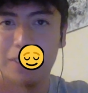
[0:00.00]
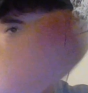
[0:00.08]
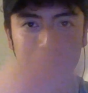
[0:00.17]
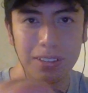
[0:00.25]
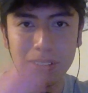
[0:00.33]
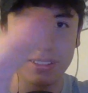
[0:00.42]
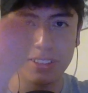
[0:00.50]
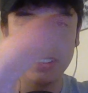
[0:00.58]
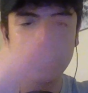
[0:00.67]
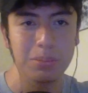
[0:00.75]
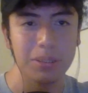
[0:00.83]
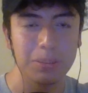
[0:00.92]
those
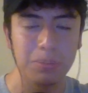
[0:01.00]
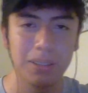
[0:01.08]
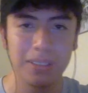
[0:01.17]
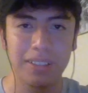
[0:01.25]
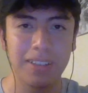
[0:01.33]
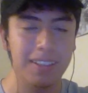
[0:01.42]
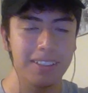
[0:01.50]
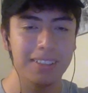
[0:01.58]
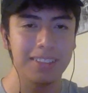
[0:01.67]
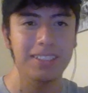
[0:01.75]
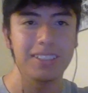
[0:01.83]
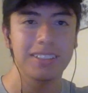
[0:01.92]
YouTubers, bro, they're not gonna
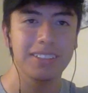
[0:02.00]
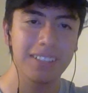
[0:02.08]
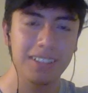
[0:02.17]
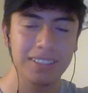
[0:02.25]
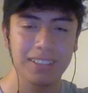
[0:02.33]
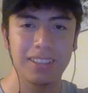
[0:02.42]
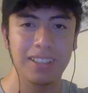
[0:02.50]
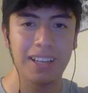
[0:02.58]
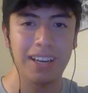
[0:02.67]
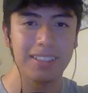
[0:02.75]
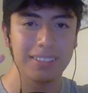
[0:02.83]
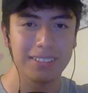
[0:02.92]
teach you. You gotta learn how
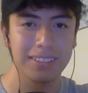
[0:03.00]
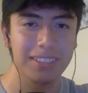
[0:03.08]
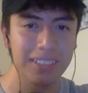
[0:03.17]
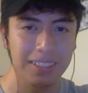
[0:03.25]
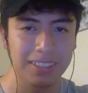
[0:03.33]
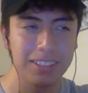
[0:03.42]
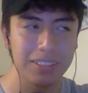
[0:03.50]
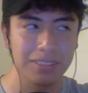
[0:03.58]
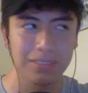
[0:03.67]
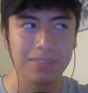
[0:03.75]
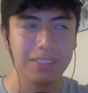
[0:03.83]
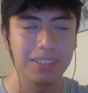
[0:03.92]
to do it yourself.
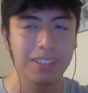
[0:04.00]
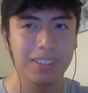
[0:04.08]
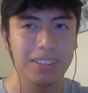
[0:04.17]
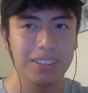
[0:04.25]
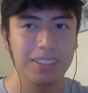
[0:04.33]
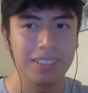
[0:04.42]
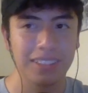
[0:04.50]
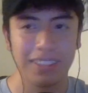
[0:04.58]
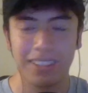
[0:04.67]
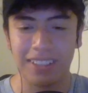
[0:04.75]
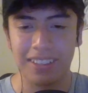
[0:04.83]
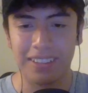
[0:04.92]

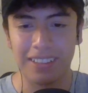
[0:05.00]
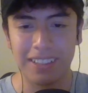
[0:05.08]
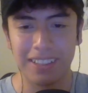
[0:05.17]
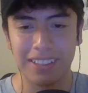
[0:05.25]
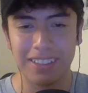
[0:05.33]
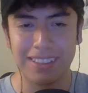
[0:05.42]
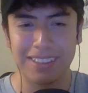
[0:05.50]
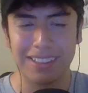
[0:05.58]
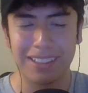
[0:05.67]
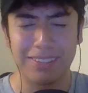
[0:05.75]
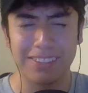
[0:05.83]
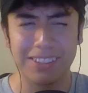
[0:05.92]
Wait,
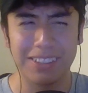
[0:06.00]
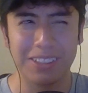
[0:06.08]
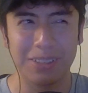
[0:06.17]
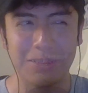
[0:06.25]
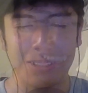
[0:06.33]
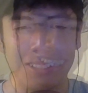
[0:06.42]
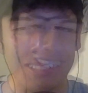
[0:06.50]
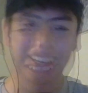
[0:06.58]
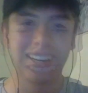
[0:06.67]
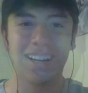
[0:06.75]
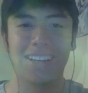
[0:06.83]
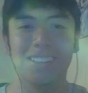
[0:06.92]
I'm a YouTuber. All right, no.